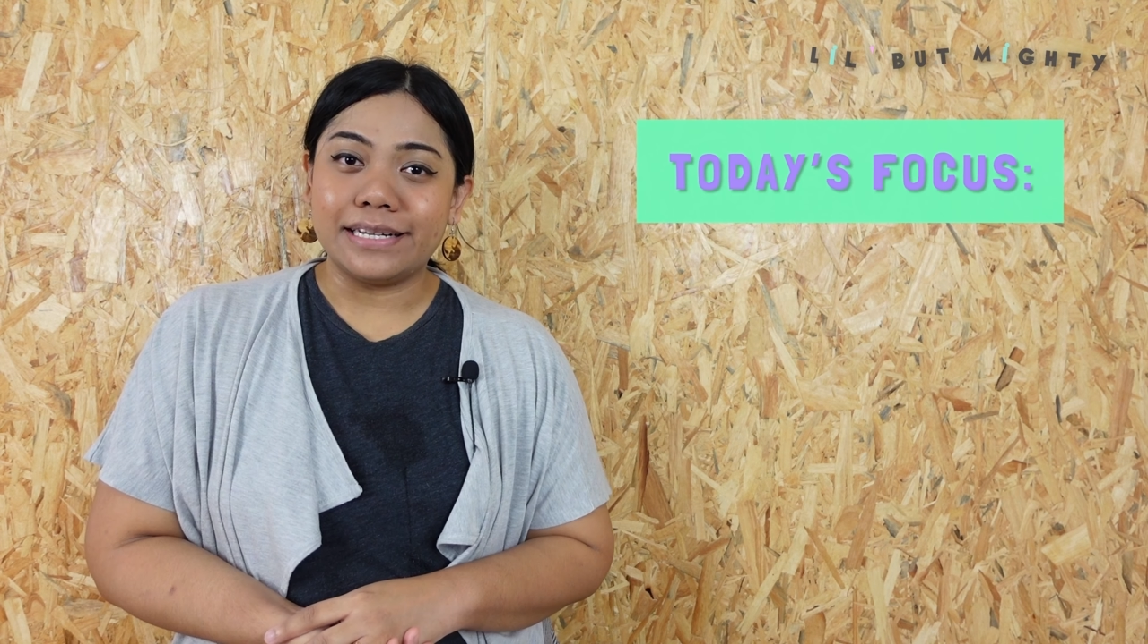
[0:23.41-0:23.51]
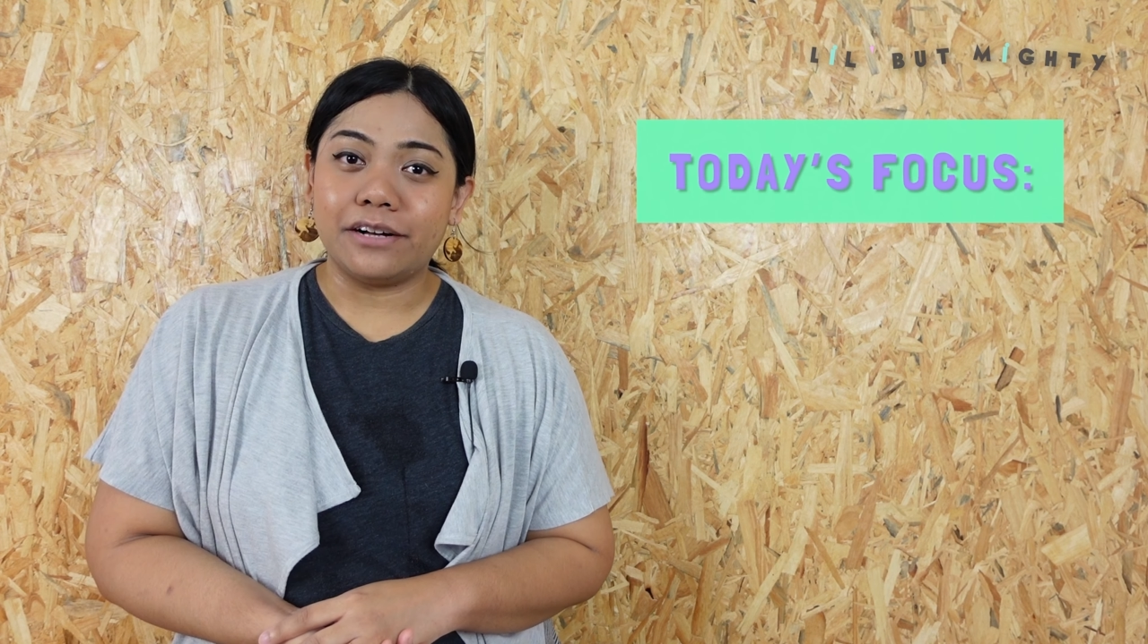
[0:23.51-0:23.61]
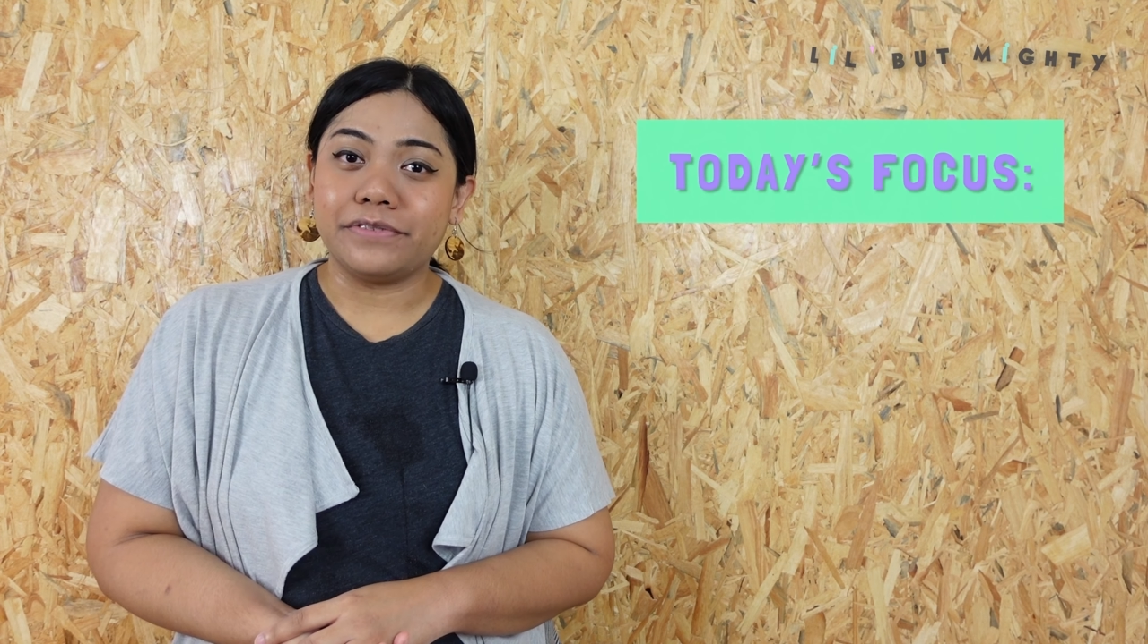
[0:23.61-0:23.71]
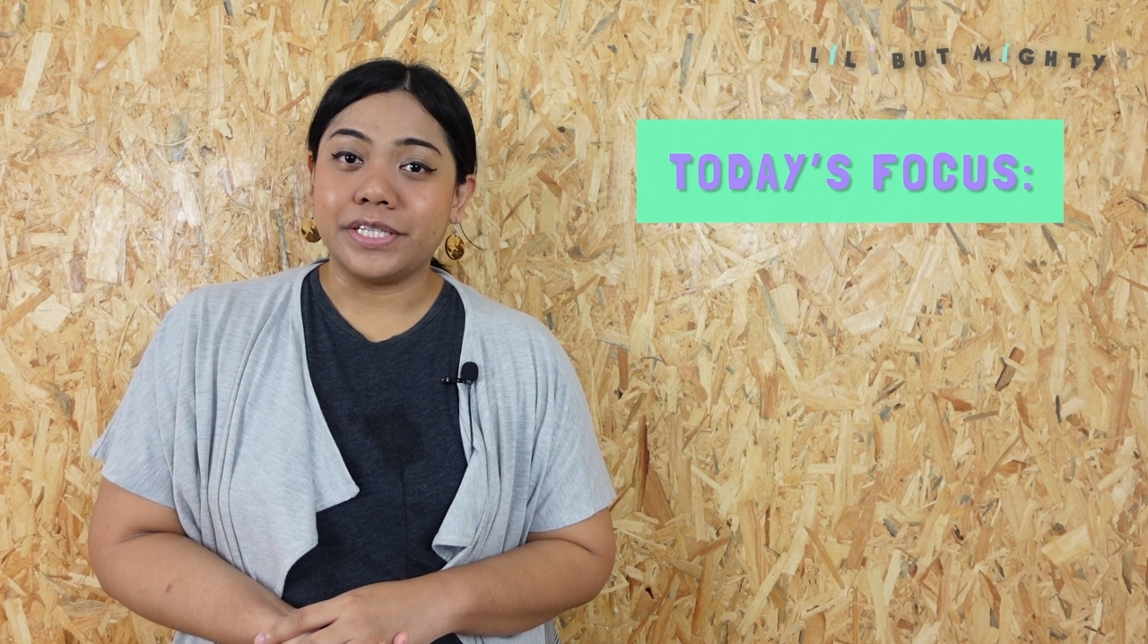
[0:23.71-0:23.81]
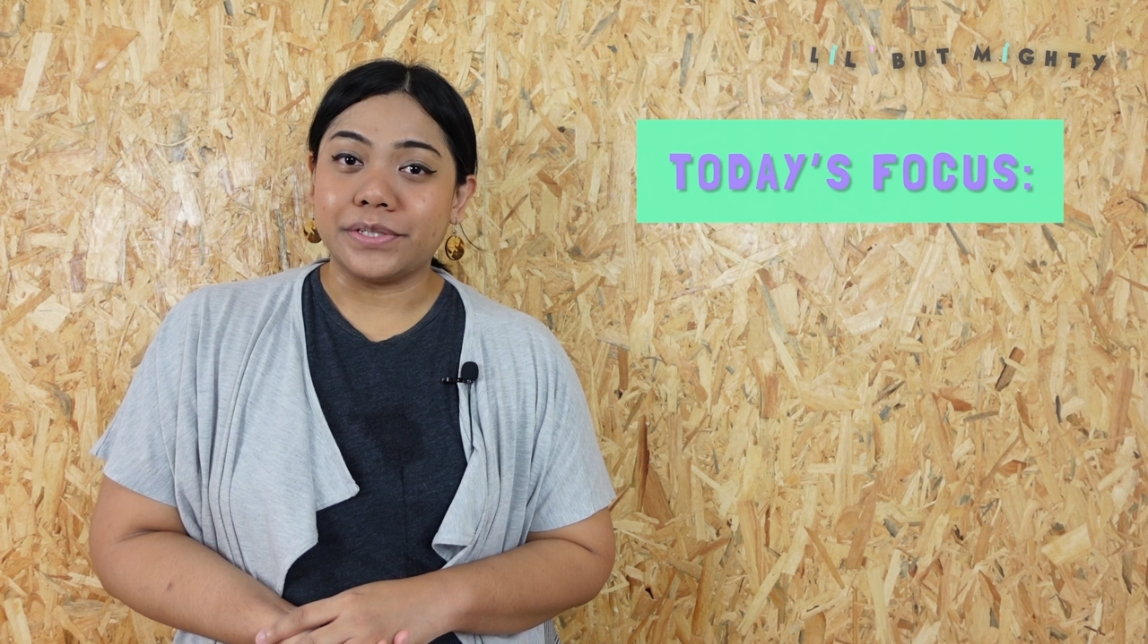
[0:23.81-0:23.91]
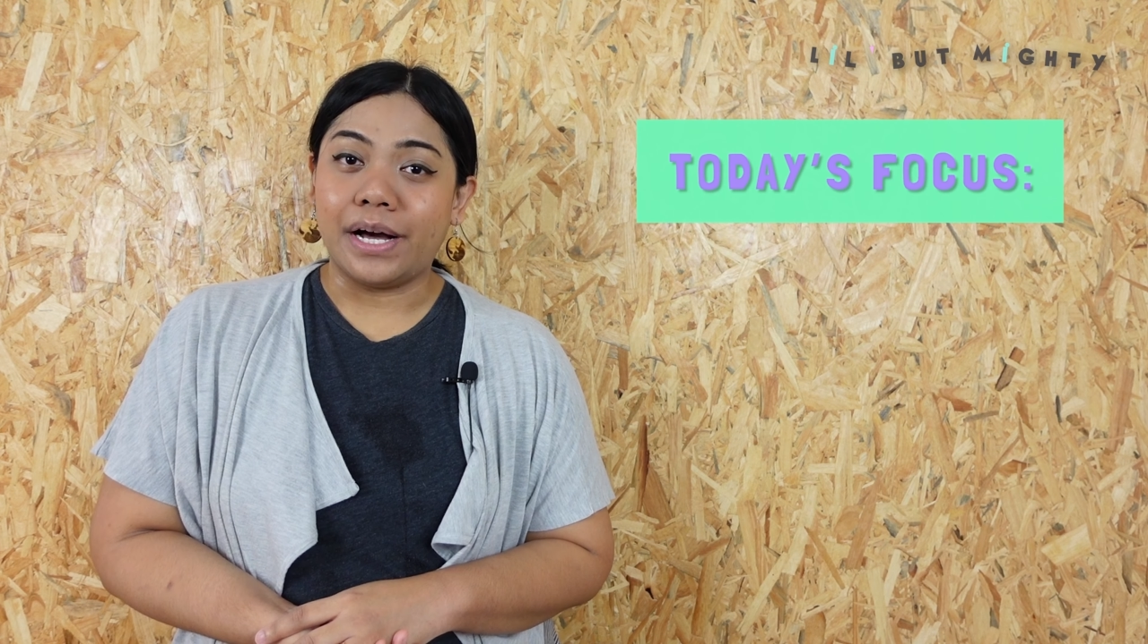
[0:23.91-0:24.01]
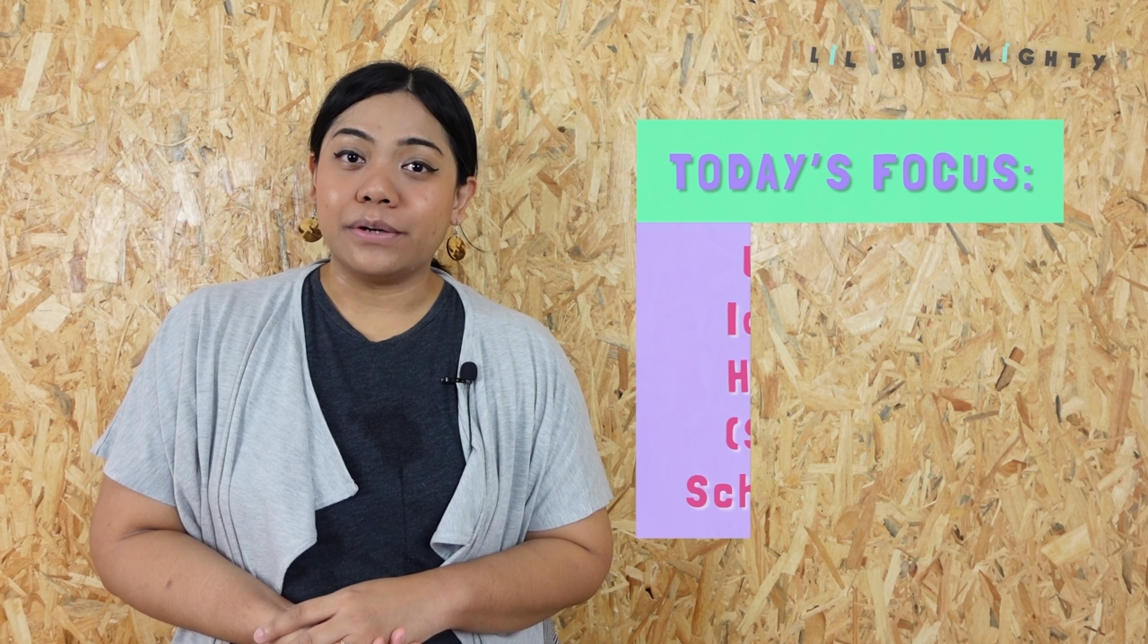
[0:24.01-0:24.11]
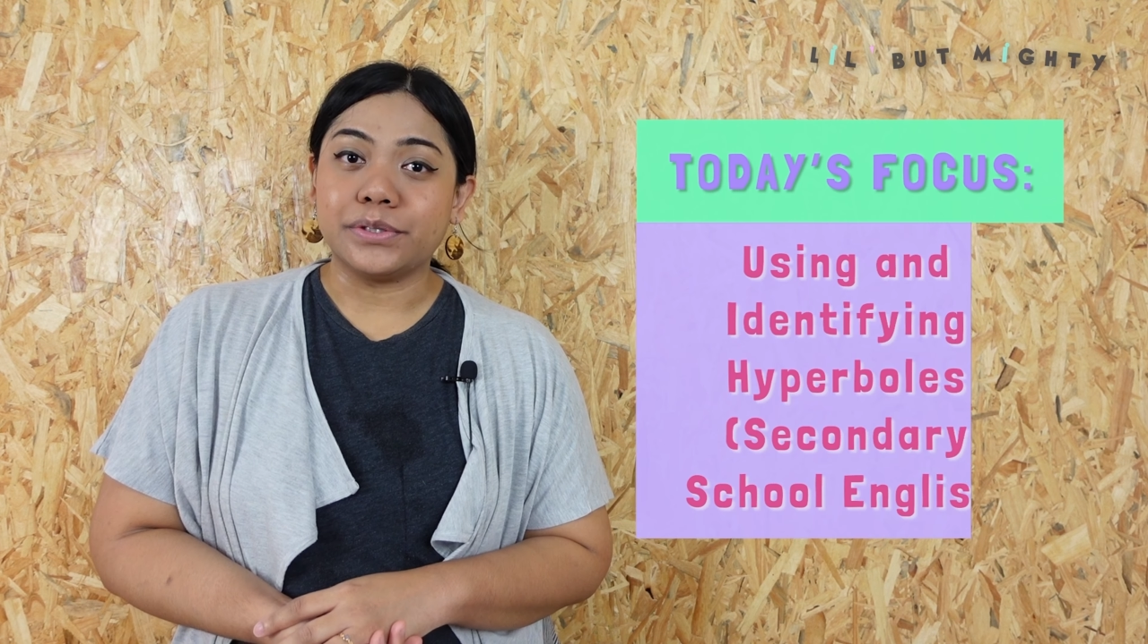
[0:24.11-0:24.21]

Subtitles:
delve into how